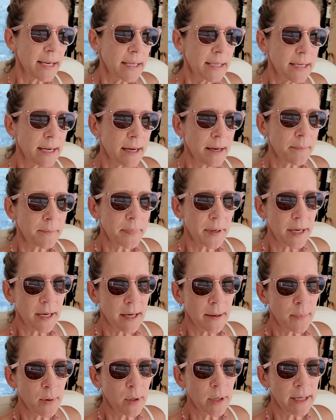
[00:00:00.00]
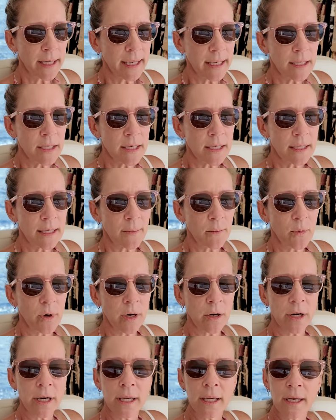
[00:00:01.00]
end up pulling into
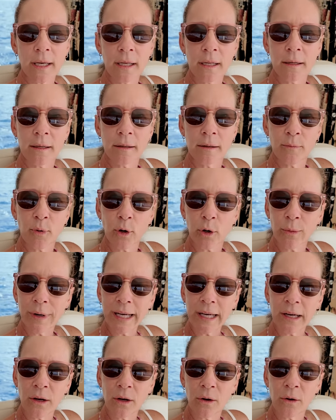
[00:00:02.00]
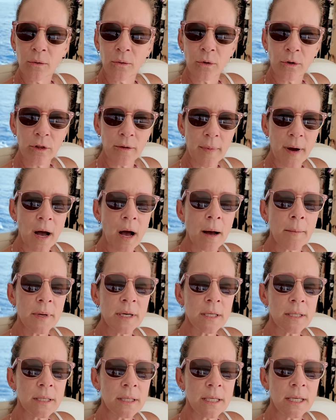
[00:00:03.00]
somewhere in Puerto Rico or the
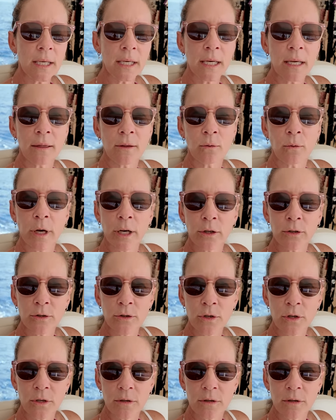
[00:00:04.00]
Bahamas to get the rudder